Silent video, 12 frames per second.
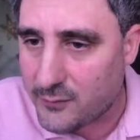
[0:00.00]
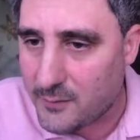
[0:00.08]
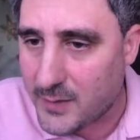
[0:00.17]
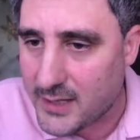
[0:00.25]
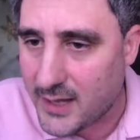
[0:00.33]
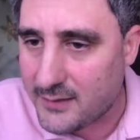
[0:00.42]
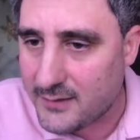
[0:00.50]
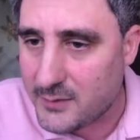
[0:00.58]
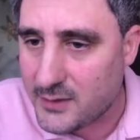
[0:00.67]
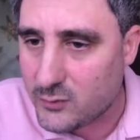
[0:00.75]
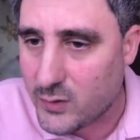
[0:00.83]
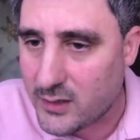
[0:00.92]
from
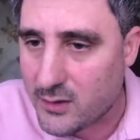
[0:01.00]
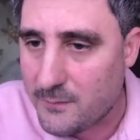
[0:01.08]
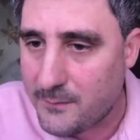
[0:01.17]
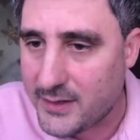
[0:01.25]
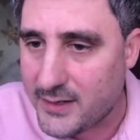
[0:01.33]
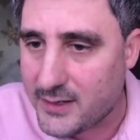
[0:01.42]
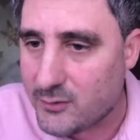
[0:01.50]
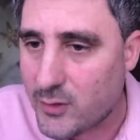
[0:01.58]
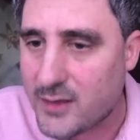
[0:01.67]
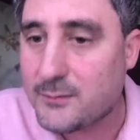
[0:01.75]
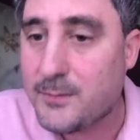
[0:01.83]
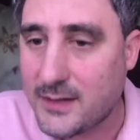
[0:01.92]
academy to a company
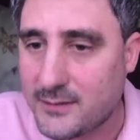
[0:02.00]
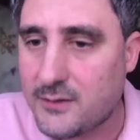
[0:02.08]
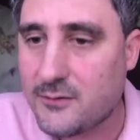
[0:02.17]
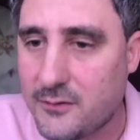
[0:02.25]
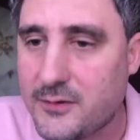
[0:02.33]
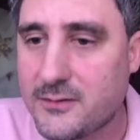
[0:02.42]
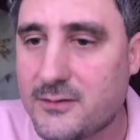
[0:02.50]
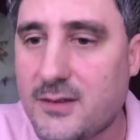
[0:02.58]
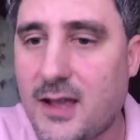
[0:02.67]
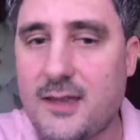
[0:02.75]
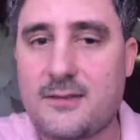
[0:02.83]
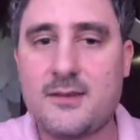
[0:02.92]
irrespective of its
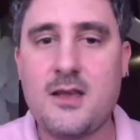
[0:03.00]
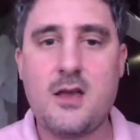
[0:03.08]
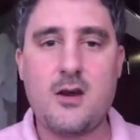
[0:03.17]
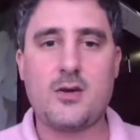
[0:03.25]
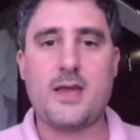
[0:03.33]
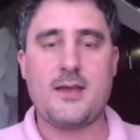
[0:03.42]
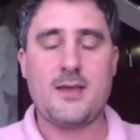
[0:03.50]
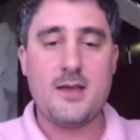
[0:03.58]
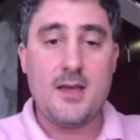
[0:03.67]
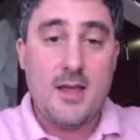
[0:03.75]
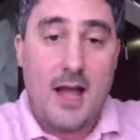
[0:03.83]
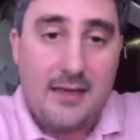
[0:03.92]
size? Okay,
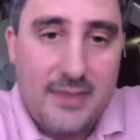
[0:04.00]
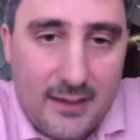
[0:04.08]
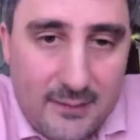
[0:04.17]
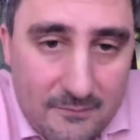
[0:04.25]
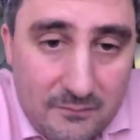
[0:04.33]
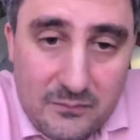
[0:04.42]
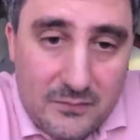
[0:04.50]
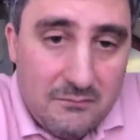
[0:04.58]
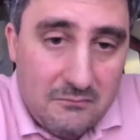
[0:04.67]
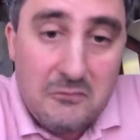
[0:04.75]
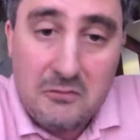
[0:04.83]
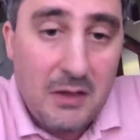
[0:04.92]
I think,
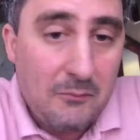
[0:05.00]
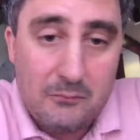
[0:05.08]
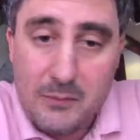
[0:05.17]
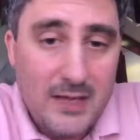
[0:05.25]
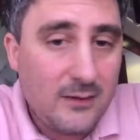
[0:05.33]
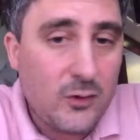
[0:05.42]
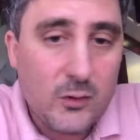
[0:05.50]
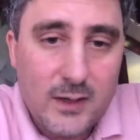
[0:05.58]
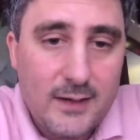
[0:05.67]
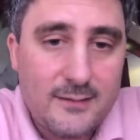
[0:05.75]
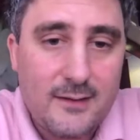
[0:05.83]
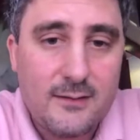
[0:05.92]
being
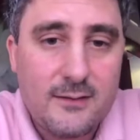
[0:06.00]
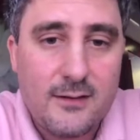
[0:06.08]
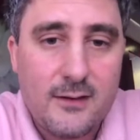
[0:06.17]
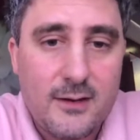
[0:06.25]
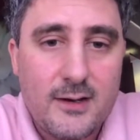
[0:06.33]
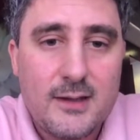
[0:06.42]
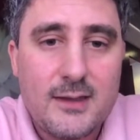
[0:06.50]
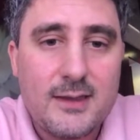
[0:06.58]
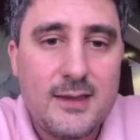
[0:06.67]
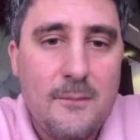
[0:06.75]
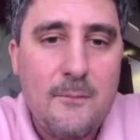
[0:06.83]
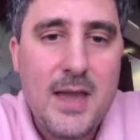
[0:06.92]
totally sincere,
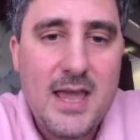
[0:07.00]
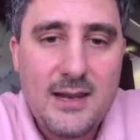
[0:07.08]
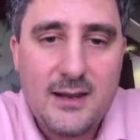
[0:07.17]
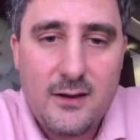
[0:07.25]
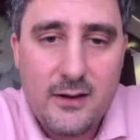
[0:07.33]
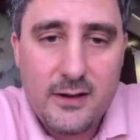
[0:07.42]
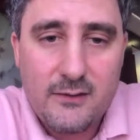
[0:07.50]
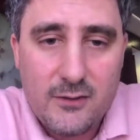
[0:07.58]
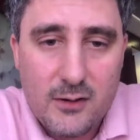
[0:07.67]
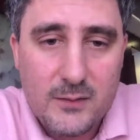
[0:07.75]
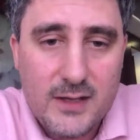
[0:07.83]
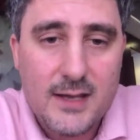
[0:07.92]
the main learning
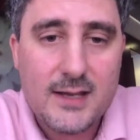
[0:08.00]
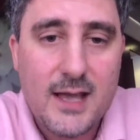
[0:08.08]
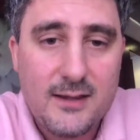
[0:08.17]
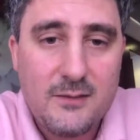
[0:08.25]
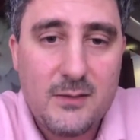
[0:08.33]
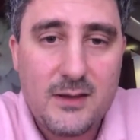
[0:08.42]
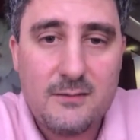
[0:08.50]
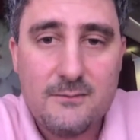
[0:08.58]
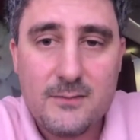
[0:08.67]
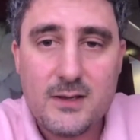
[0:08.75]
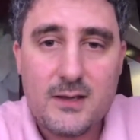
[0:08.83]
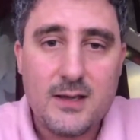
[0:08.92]
from the academy
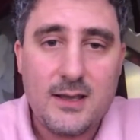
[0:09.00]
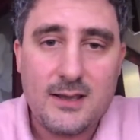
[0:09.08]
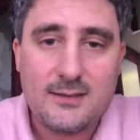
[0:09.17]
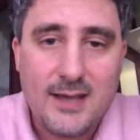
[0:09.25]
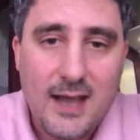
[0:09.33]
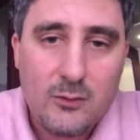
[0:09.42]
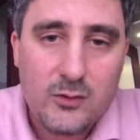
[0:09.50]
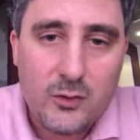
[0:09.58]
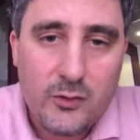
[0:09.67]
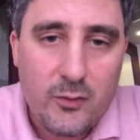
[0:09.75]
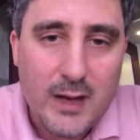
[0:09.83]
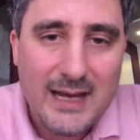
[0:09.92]
is how
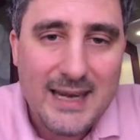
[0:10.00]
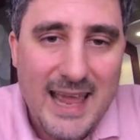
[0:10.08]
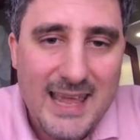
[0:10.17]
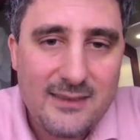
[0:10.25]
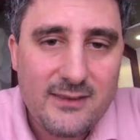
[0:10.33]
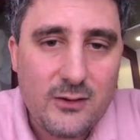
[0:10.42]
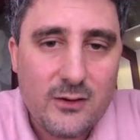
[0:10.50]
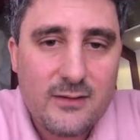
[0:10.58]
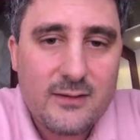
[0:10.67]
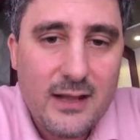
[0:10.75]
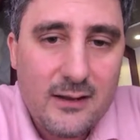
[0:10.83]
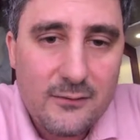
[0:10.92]
to relate
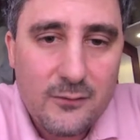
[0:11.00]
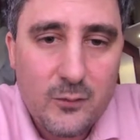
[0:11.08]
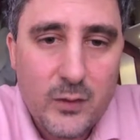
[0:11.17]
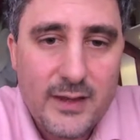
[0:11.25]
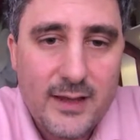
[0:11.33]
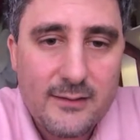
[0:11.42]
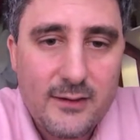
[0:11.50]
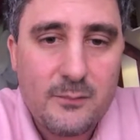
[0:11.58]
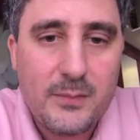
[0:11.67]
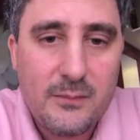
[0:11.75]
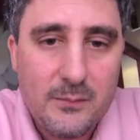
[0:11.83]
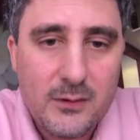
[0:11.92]
yourself with other
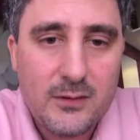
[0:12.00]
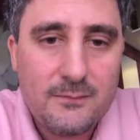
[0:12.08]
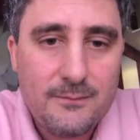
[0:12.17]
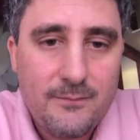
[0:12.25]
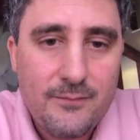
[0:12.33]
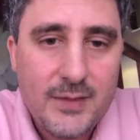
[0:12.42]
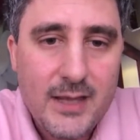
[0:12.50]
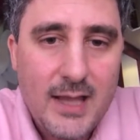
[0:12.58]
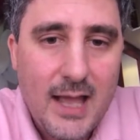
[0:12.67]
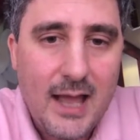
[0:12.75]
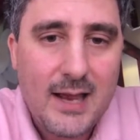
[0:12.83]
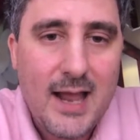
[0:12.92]
people,
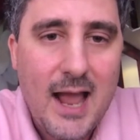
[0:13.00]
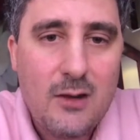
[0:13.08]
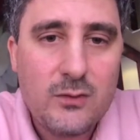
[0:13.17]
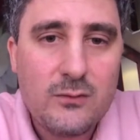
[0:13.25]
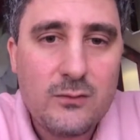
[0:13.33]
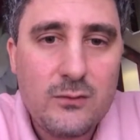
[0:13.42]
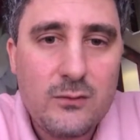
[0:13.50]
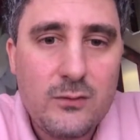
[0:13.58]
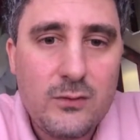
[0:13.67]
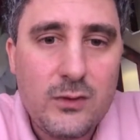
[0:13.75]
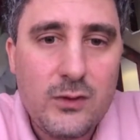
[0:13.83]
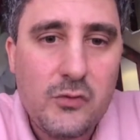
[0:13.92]
and how
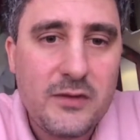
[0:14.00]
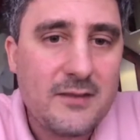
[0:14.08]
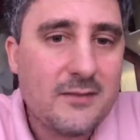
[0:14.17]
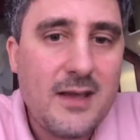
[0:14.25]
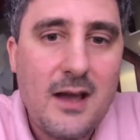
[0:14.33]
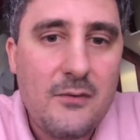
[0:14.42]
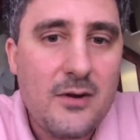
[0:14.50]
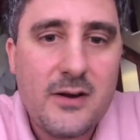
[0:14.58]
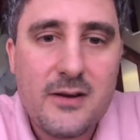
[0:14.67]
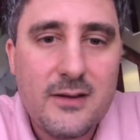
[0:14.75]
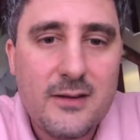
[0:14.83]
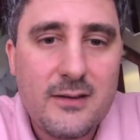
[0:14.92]
you discover